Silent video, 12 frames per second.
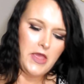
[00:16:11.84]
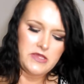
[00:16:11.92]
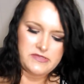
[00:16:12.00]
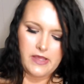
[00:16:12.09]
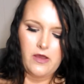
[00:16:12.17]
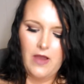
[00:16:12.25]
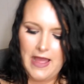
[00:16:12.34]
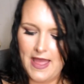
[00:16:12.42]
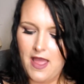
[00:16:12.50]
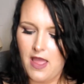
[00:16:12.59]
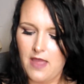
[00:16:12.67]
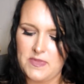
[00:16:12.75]
So
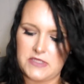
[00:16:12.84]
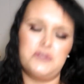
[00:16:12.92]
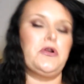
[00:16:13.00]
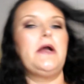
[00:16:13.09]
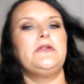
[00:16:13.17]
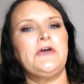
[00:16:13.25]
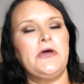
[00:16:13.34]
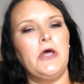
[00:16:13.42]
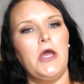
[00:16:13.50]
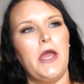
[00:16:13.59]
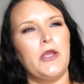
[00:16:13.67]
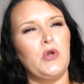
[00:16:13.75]
I have been trying to
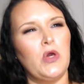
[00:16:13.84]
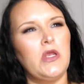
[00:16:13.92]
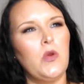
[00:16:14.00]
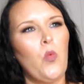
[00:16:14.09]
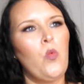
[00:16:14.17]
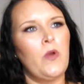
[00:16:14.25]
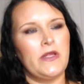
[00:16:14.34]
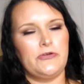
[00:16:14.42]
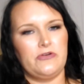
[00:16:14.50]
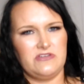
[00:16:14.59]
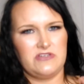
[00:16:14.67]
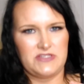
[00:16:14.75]
hunt a good
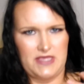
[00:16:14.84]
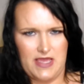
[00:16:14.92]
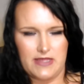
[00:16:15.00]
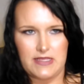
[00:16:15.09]
winter scent.